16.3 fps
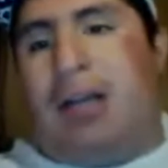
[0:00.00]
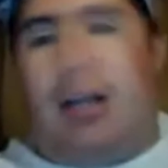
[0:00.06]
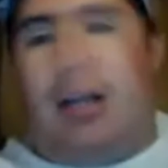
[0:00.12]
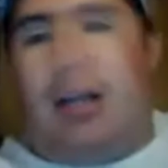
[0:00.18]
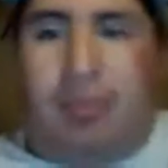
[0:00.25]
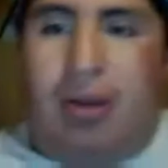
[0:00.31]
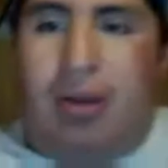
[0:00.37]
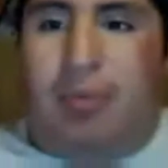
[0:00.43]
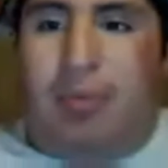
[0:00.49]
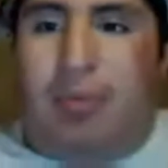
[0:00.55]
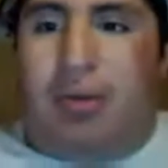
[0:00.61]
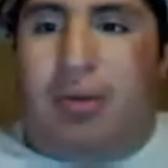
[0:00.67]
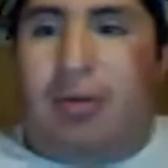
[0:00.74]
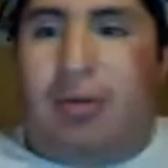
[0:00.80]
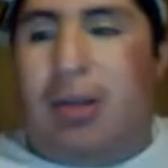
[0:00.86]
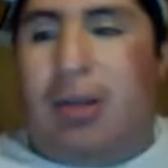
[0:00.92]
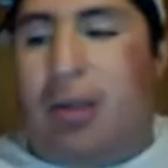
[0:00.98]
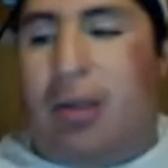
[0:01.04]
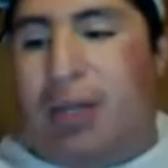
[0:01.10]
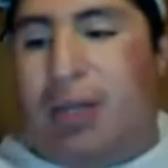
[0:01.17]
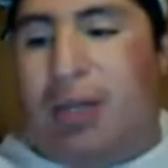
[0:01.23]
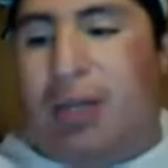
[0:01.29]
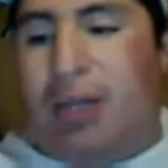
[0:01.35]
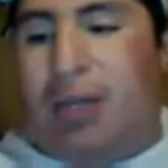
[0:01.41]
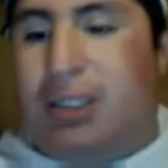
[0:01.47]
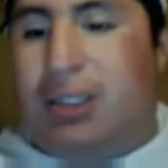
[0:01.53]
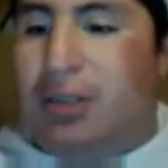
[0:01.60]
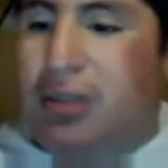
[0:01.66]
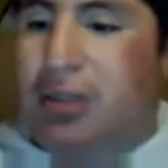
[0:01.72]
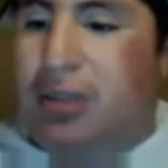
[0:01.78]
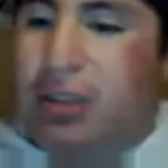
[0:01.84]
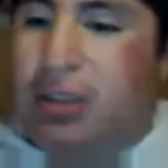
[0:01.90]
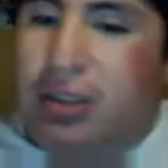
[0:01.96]
The Rickets says, okay,
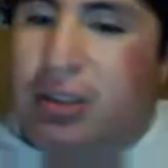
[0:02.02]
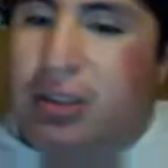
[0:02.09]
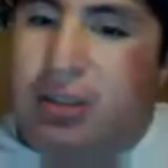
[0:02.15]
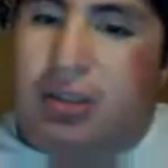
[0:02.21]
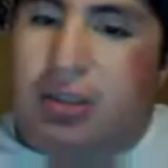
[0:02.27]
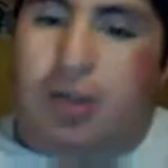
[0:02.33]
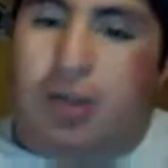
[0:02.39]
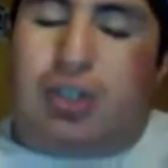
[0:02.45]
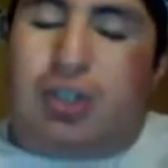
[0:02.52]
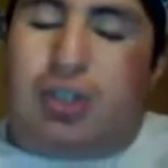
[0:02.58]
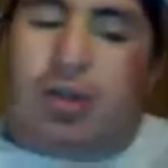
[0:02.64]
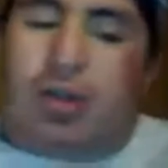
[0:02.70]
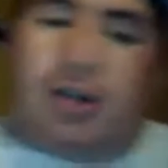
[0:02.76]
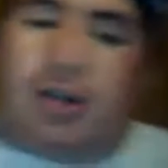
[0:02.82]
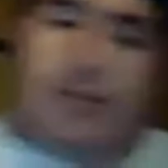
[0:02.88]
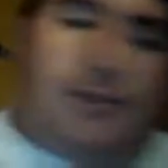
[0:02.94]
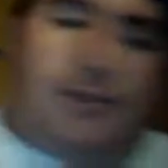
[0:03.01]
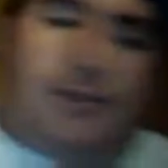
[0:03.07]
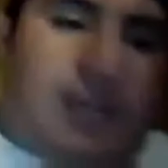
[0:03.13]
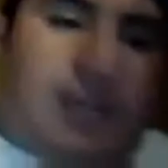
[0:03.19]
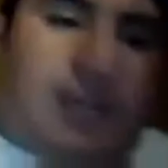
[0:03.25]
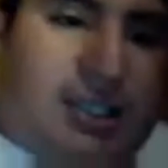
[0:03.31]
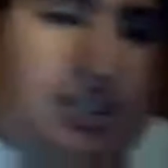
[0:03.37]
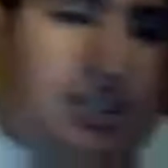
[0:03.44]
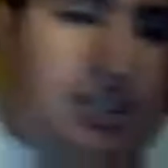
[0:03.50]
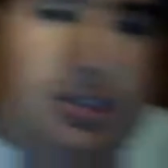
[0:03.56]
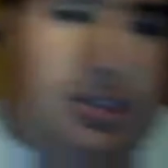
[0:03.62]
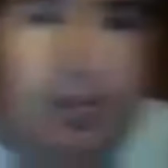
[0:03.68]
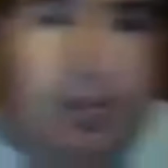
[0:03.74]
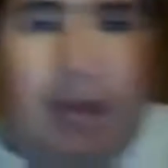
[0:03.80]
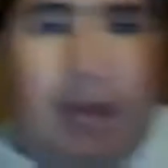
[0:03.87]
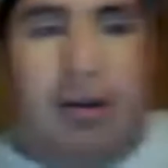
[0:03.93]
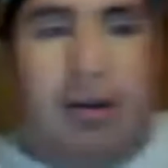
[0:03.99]
not the Rickets. Search
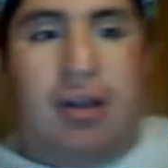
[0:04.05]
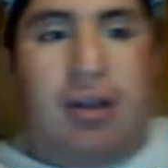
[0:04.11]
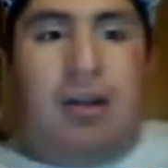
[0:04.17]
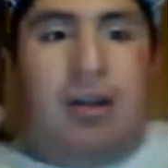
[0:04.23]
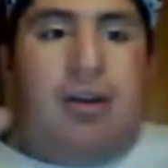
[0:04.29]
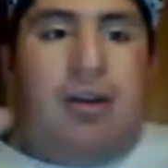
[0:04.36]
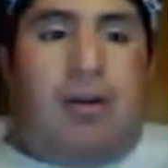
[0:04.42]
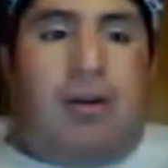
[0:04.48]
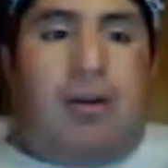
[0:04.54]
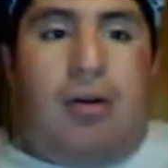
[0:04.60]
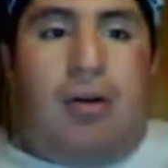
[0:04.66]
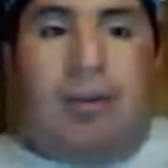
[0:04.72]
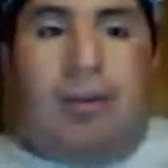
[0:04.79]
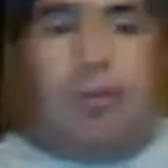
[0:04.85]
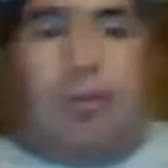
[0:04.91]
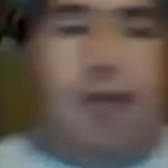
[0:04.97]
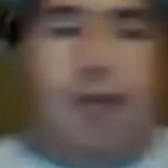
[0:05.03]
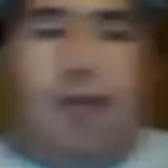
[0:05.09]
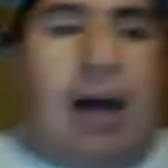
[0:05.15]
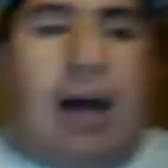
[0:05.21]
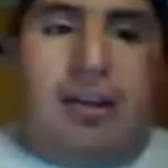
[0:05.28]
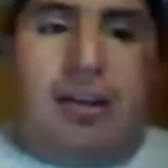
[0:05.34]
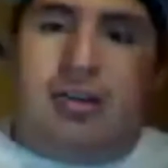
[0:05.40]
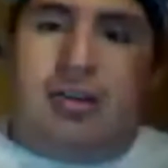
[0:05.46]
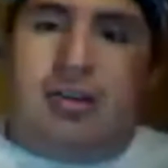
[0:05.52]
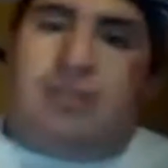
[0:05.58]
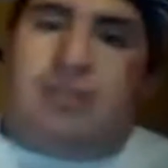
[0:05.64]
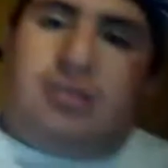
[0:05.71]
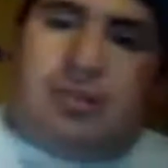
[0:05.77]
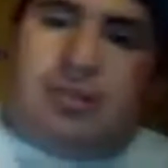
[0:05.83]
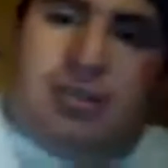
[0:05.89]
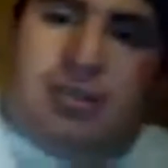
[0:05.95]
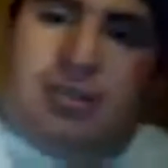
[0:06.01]
owner from Vegas probably
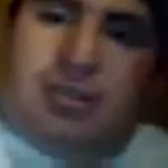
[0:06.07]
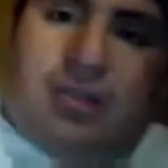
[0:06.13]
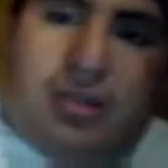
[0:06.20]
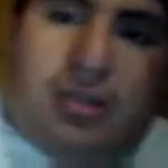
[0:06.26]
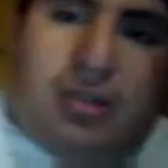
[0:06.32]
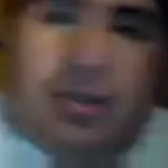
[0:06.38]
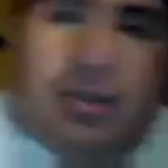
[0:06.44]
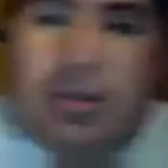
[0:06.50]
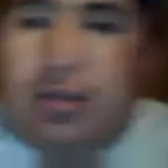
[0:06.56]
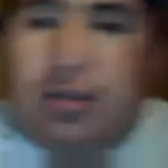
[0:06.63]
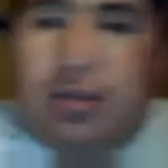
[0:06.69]
move out.